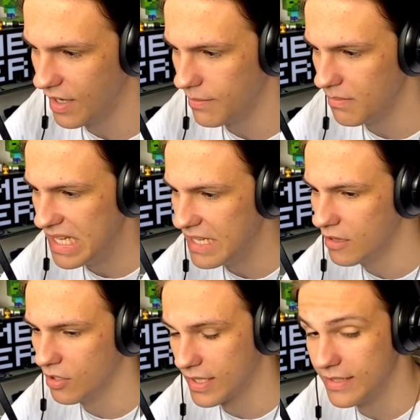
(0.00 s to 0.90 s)
mean
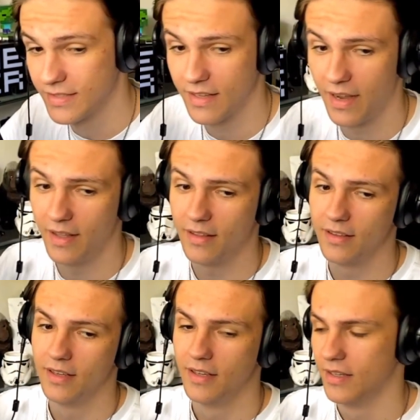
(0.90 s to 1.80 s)
looking style.
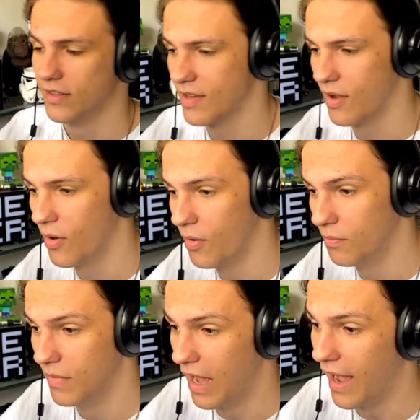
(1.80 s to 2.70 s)
So
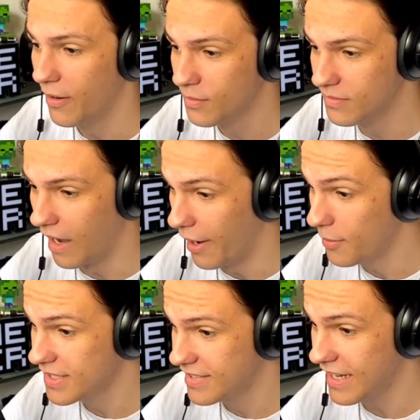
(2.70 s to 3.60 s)
I
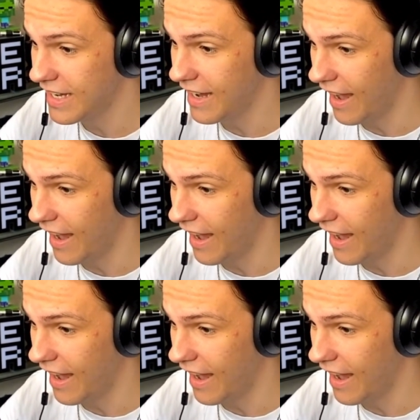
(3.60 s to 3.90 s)
would say